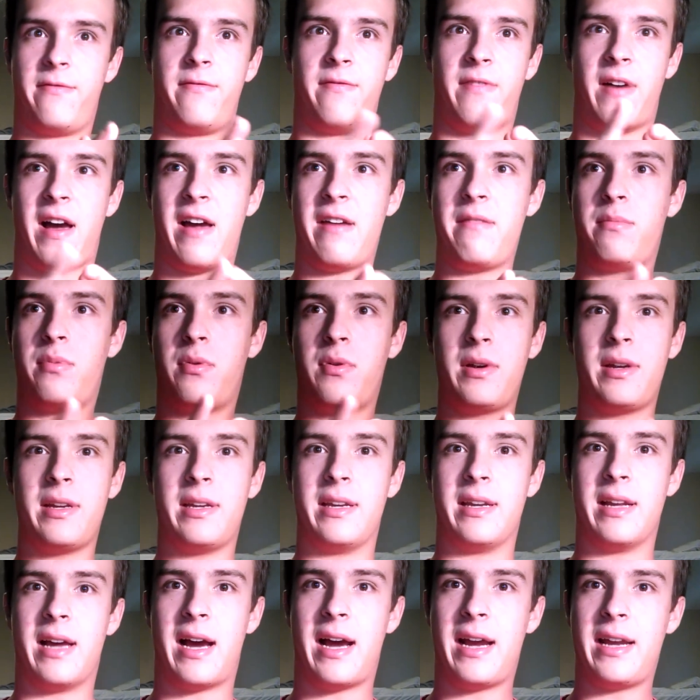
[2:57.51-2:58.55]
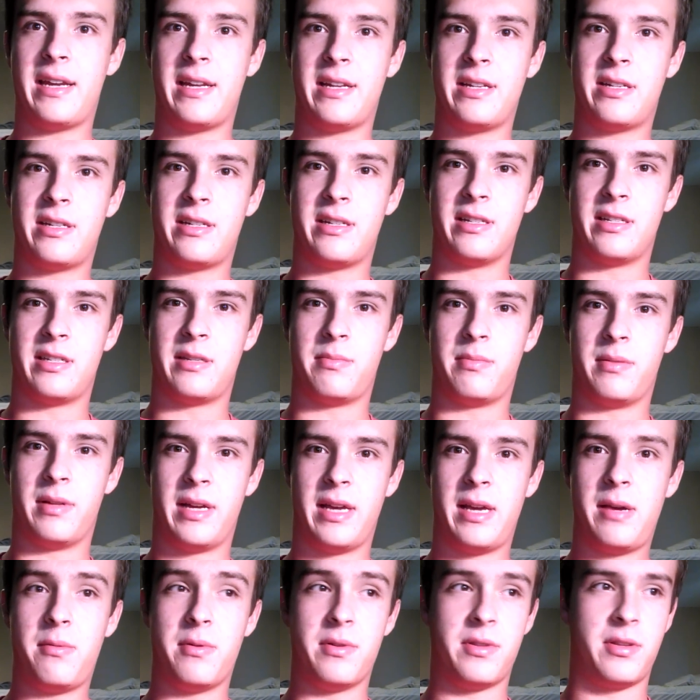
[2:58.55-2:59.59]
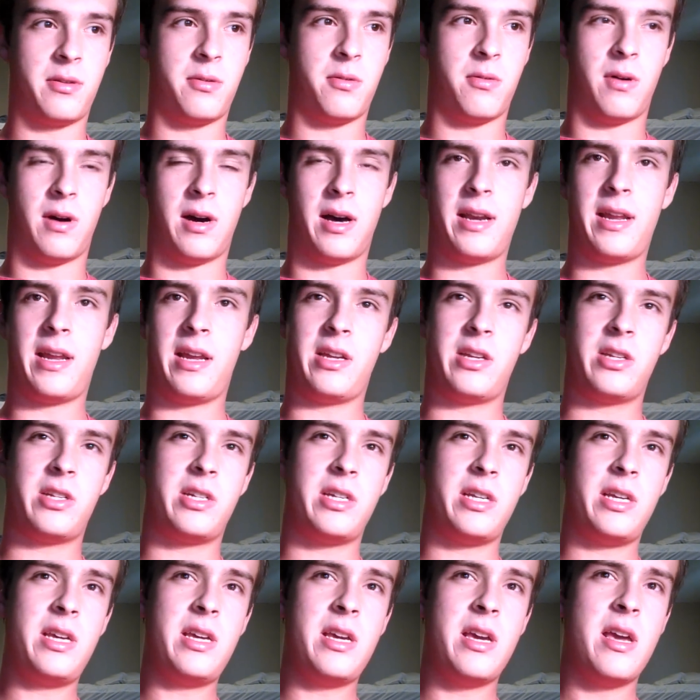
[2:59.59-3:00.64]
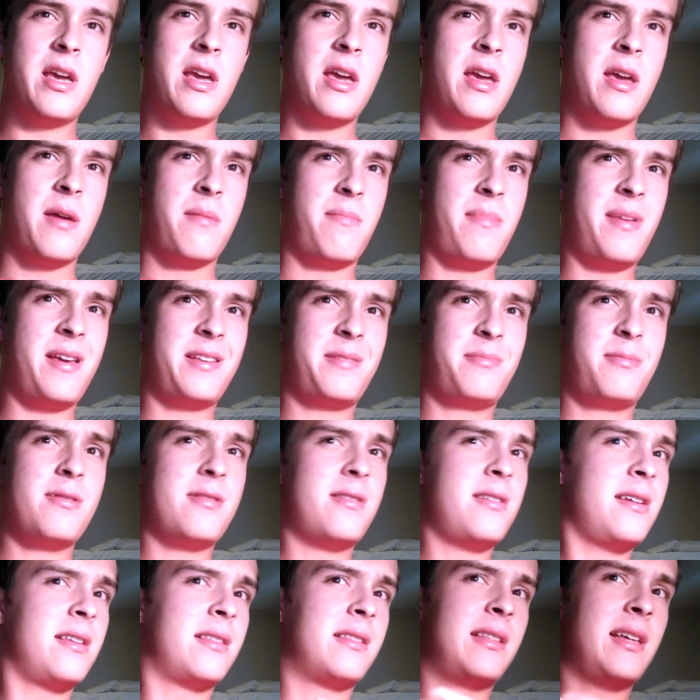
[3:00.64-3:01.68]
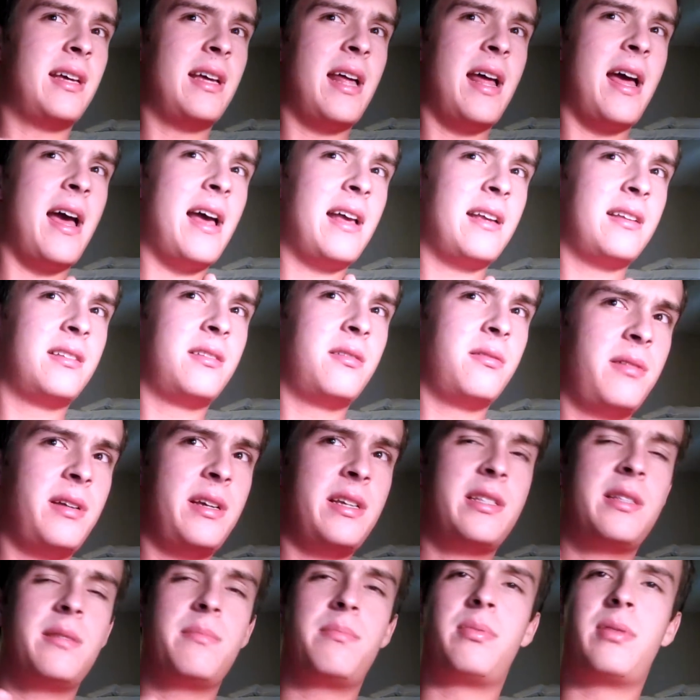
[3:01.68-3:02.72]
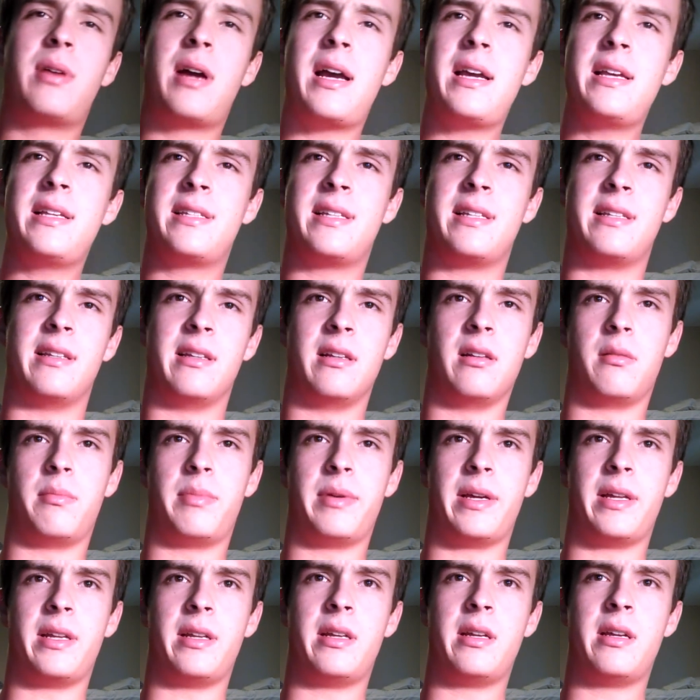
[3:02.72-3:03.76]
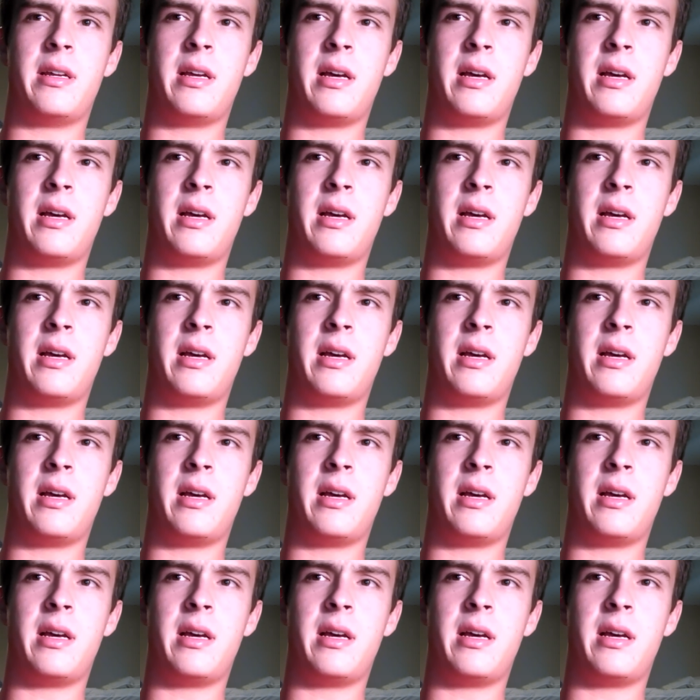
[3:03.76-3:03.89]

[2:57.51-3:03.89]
5.9-inch display with Quad HD makes me think that has raise the price a little bit.